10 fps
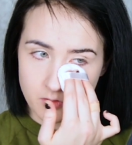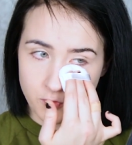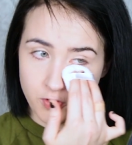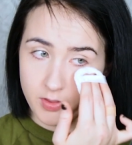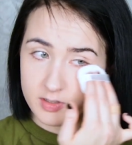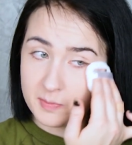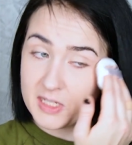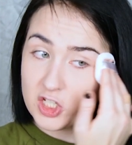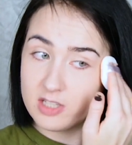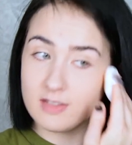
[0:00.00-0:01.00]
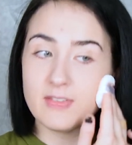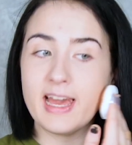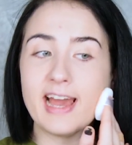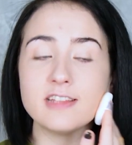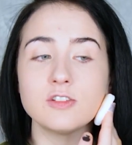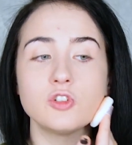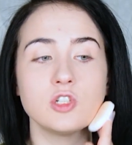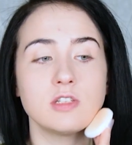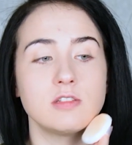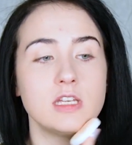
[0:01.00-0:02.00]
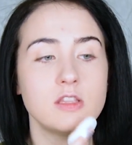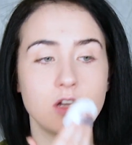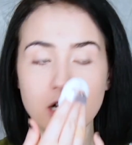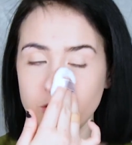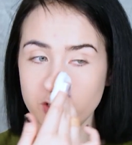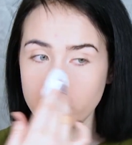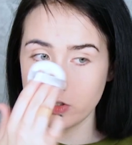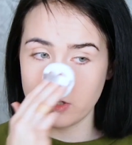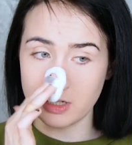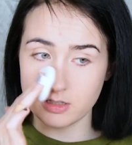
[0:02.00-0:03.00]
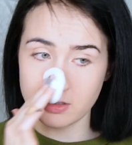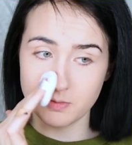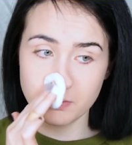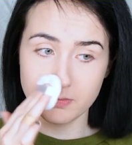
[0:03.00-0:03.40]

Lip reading: For the species of cats or just 100 good deeds?